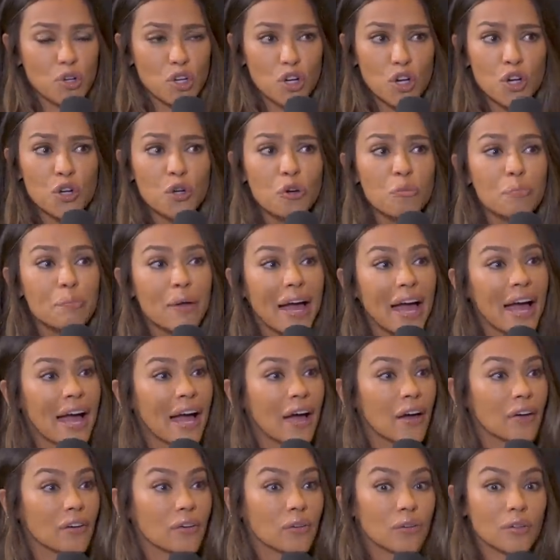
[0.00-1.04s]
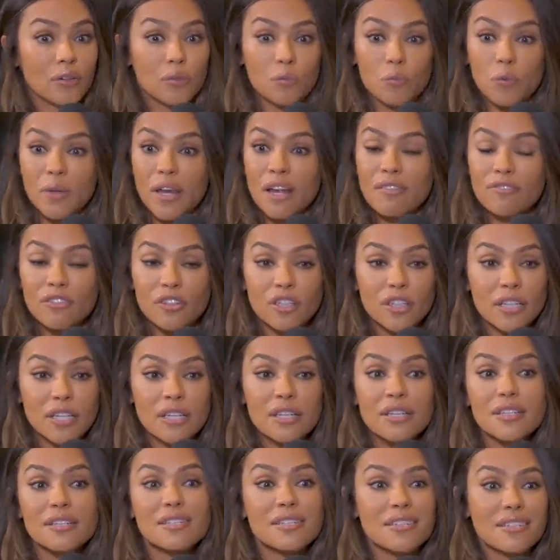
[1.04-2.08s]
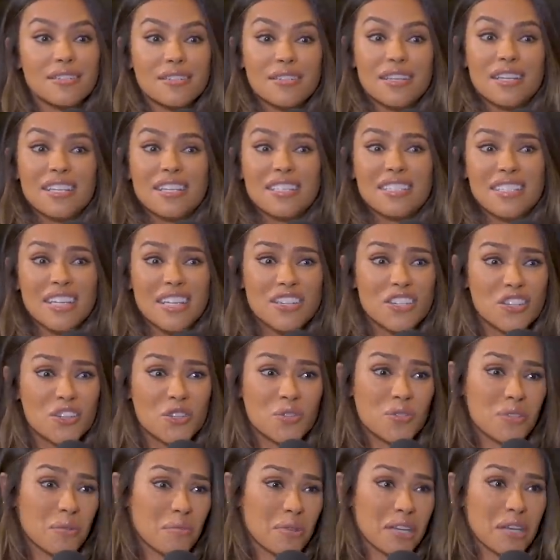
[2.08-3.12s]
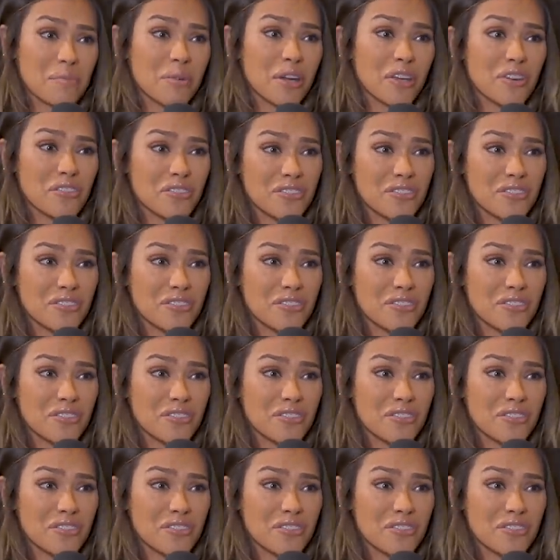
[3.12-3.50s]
good or bad or whatever it is, it teaches you something about